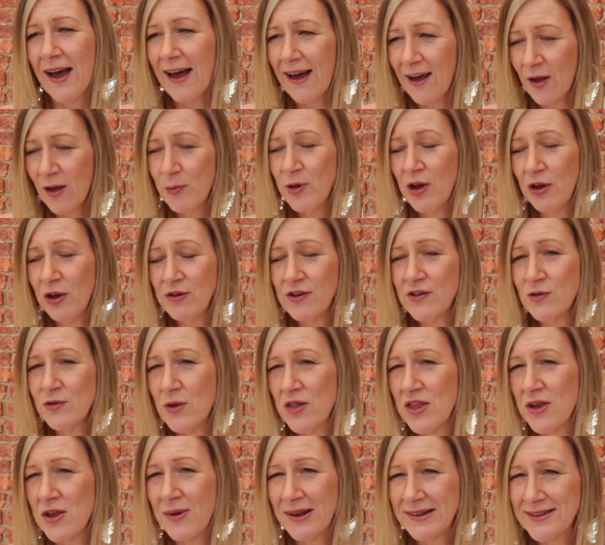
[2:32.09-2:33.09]
I'll be honest
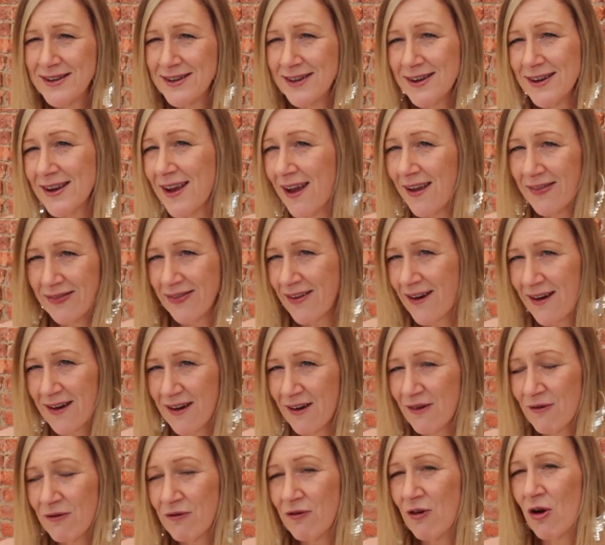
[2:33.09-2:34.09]
with you, I didn't get
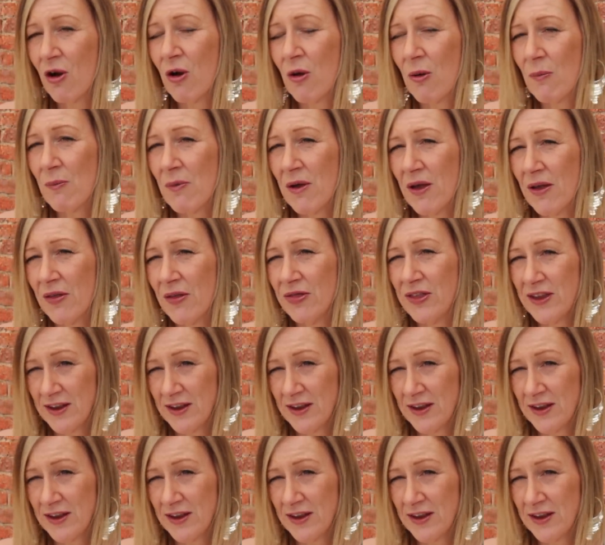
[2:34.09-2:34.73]
that from